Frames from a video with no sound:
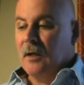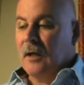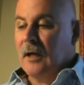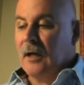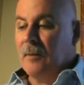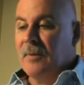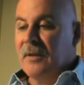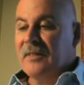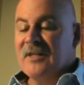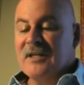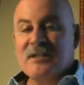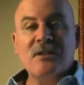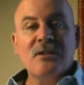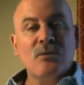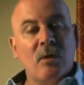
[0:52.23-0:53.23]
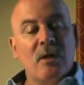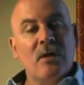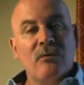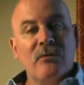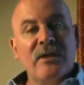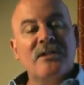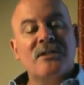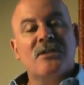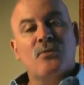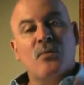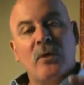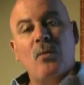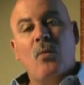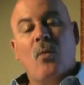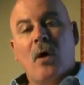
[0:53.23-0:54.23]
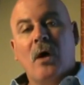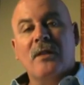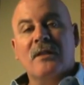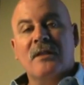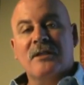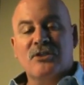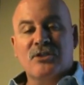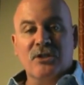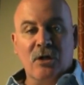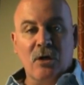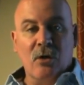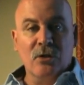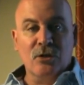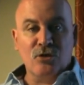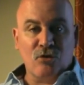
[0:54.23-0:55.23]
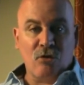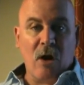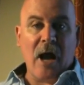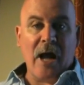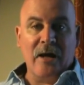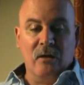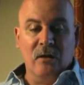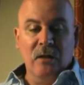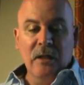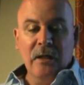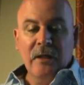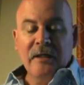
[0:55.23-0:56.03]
But this is one of the reasons we want this to go to trial,